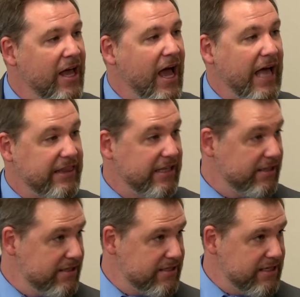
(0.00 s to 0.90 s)
at the end of the
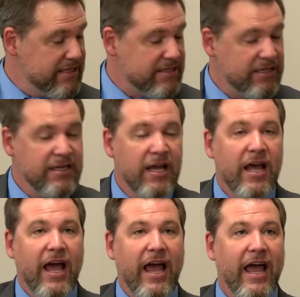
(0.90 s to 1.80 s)
season,
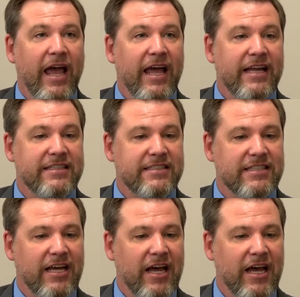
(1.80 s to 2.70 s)
and
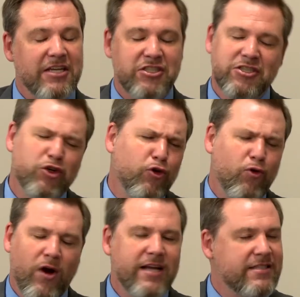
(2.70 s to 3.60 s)
it's just a
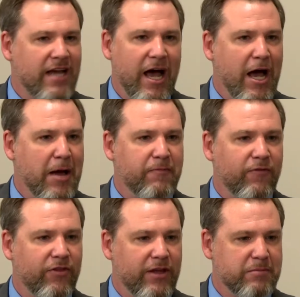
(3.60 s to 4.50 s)
great time for
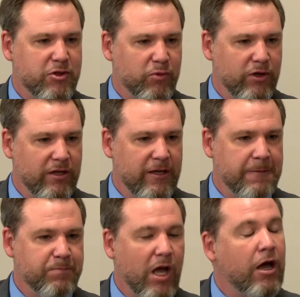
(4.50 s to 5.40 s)
them to really
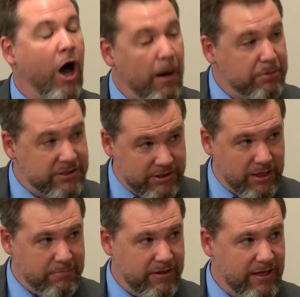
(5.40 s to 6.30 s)
accomplish
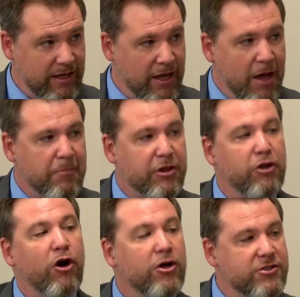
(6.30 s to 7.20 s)
something, but then
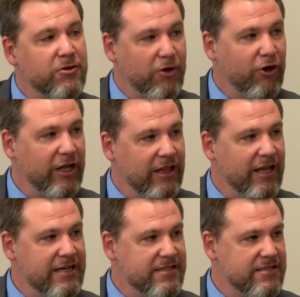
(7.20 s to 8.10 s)
they're also learning
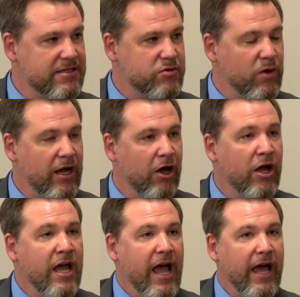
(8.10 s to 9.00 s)
lessons as well.
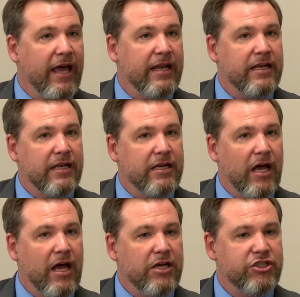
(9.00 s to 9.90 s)
And
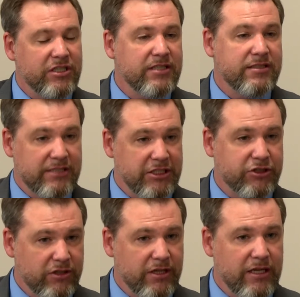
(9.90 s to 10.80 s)
she is
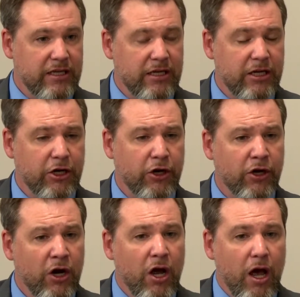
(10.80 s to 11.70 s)
Teacher of the Year
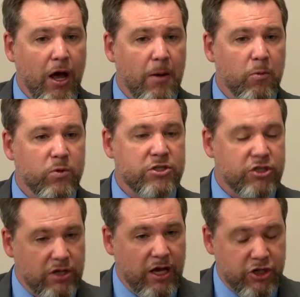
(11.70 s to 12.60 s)
with
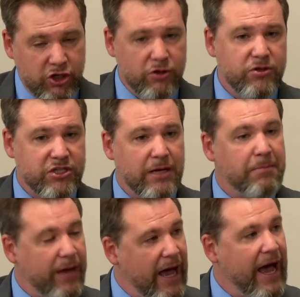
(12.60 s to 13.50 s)
a huge
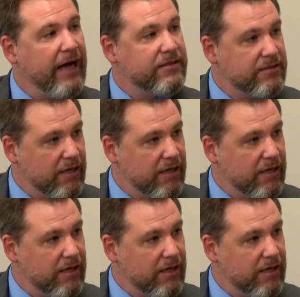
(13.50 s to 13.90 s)
impact